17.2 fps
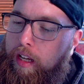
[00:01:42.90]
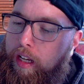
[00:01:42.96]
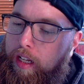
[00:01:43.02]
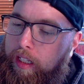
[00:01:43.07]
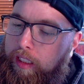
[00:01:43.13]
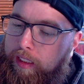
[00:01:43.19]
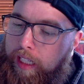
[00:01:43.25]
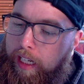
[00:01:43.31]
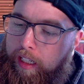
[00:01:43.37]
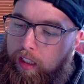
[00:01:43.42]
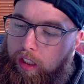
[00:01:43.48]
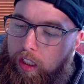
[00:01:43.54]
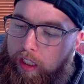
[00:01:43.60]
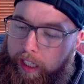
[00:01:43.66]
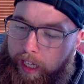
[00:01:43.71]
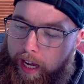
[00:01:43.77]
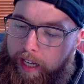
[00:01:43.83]
take a
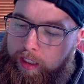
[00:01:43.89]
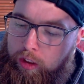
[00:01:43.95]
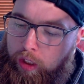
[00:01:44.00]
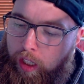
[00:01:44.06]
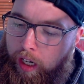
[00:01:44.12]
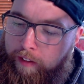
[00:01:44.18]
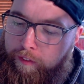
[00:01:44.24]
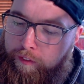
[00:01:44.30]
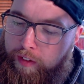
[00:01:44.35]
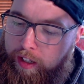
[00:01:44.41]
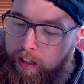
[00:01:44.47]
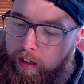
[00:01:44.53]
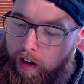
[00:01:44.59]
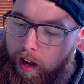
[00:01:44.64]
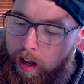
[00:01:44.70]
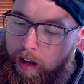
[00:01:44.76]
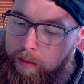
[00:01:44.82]
look at and try to
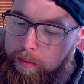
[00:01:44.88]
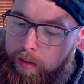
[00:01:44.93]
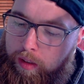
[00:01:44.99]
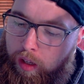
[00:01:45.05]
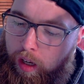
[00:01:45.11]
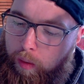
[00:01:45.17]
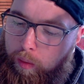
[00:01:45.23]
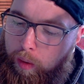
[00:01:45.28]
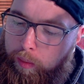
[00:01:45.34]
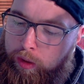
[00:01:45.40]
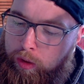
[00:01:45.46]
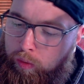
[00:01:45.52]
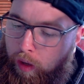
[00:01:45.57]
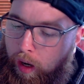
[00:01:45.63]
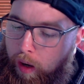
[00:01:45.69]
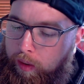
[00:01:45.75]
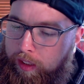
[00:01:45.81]
figure out what was
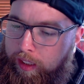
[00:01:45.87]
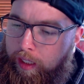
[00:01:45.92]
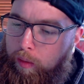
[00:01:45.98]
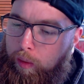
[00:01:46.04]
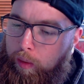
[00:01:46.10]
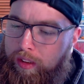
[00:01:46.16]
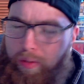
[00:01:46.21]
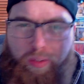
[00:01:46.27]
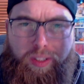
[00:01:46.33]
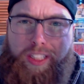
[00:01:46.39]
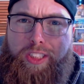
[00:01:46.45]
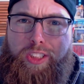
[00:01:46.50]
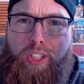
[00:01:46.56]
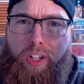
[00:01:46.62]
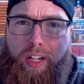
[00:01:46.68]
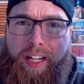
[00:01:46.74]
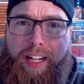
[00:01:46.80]
wrong with it. It wasn't really
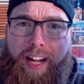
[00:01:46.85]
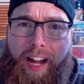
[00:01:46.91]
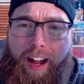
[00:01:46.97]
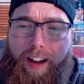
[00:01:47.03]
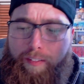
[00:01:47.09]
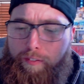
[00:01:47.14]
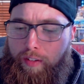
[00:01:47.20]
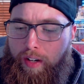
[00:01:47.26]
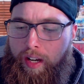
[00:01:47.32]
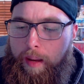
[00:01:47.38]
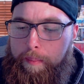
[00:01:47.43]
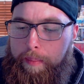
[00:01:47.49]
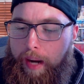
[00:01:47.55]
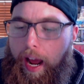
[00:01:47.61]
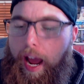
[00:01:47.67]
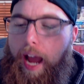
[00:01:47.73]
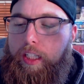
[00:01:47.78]
turning on for him,
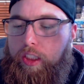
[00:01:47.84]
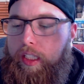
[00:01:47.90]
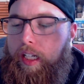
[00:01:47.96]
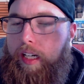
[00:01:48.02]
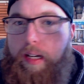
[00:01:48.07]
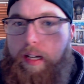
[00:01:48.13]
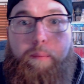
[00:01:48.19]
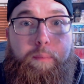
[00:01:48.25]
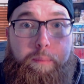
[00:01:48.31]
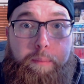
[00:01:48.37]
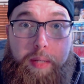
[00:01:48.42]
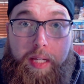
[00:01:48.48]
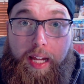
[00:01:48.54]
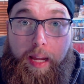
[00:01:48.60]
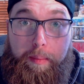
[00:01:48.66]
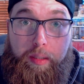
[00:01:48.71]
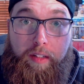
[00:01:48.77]
but I actually ended up
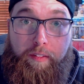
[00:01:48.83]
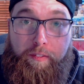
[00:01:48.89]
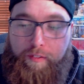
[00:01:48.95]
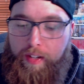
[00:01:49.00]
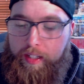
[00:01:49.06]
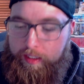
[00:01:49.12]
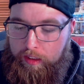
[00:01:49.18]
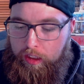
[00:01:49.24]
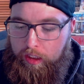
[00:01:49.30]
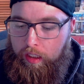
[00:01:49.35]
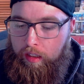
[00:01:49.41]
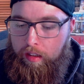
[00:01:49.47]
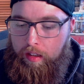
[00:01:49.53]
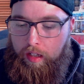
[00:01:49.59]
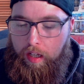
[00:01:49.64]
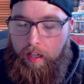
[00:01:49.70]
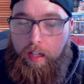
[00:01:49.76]
being able to fix
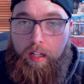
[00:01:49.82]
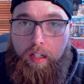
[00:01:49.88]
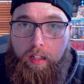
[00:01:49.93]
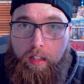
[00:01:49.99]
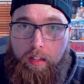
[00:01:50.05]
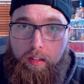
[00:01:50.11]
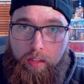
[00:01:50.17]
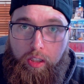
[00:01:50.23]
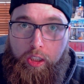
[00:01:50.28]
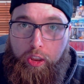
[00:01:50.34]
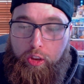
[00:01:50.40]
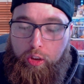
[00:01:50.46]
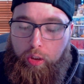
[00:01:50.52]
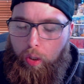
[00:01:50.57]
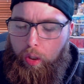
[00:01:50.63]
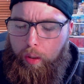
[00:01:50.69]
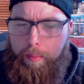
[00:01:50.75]
the
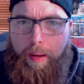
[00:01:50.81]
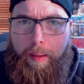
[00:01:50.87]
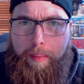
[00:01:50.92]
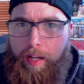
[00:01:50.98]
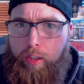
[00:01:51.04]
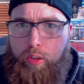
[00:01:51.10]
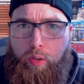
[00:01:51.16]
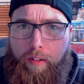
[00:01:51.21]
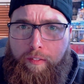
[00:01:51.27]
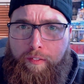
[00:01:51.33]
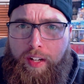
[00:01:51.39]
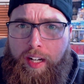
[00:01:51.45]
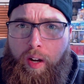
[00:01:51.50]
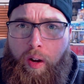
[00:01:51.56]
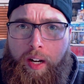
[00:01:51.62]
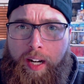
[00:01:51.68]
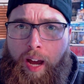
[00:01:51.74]
controller. Maybe I'll do a
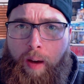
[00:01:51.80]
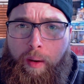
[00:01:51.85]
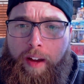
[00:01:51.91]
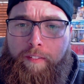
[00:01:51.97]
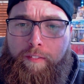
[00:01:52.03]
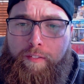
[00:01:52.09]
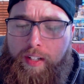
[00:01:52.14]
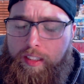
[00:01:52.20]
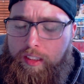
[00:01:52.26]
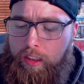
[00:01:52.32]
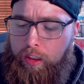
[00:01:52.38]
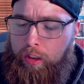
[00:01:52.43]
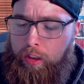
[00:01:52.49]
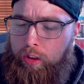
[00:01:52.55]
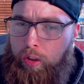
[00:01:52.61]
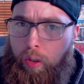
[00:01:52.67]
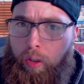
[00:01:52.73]
video on how I fixed the
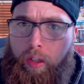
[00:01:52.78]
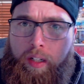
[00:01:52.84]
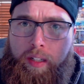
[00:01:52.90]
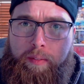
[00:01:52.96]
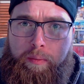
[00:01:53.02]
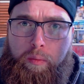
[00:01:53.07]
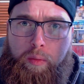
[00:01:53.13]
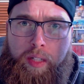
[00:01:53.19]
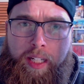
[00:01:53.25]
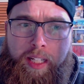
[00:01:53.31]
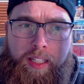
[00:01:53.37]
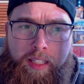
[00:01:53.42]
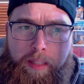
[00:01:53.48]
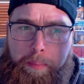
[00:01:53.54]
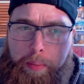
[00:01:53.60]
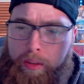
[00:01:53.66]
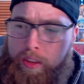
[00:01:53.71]
controller and hit
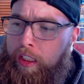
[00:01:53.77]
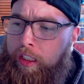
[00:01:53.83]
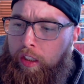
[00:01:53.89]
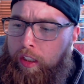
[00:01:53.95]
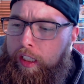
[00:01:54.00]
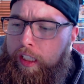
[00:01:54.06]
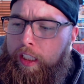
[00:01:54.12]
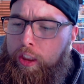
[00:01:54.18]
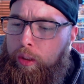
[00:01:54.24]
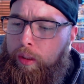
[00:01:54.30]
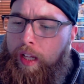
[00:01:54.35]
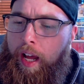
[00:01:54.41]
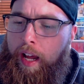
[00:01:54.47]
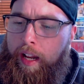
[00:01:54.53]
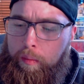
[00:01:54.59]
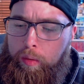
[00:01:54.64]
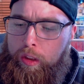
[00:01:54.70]
the particular issue
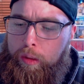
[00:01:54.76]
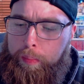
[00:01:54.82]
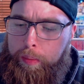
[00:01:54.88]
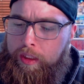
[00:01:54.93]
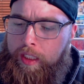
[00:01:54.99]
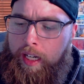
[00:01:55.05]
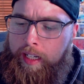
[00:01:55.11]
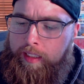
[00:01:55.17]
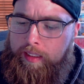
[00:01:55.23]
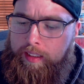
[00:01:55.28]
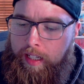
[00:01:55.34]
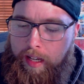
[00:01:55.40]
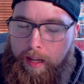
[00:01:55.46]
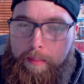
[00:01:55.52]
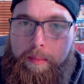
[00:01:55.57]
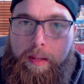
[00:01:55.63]
that was pertaining to him.